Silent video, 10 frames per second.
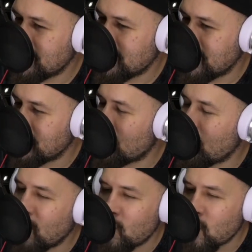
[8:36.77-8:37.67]
It
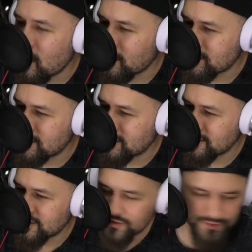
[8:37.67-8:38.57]
all worked.
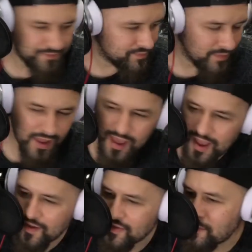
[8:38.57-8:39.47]

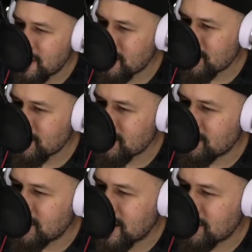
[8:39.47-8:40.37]
And the Mariner
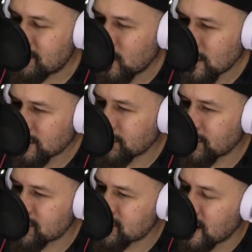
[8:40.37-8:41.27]
and, and
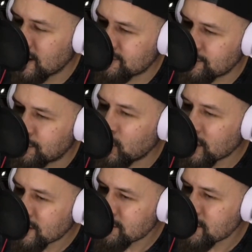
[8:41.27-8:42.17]
Boilermer stuff,
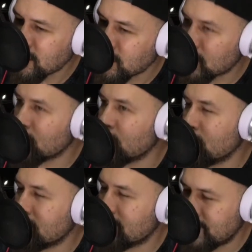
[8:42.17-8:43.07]

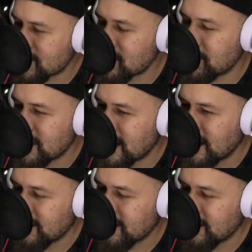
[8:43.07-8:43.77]
Boimler, eventually I'm going to get it.